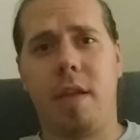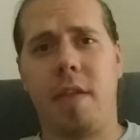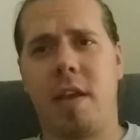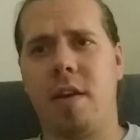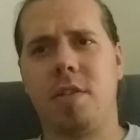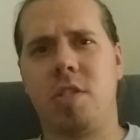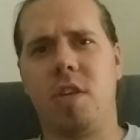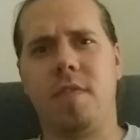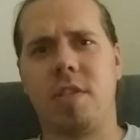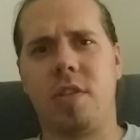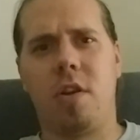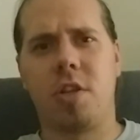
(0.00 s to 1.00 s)
They cut
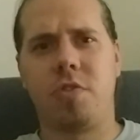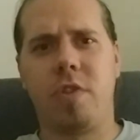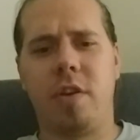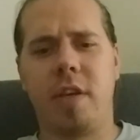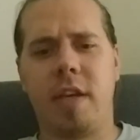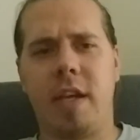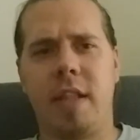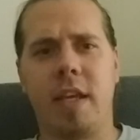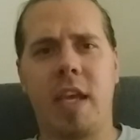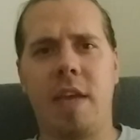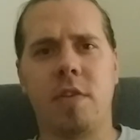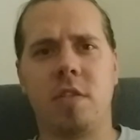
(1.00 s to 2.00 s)
service in Australia, and
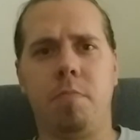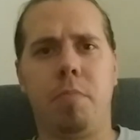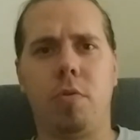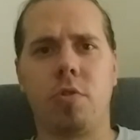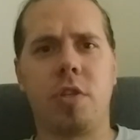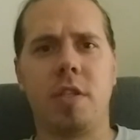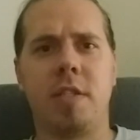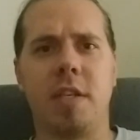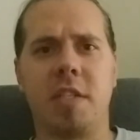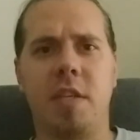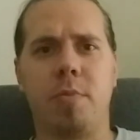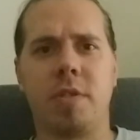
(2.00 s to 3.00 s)
they gave us a bullshit
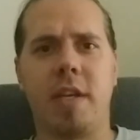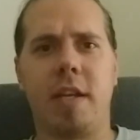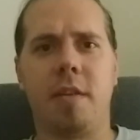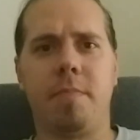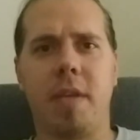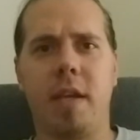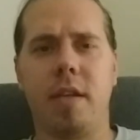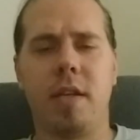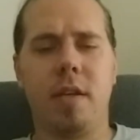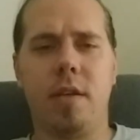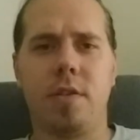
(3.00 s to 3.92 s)
60% update.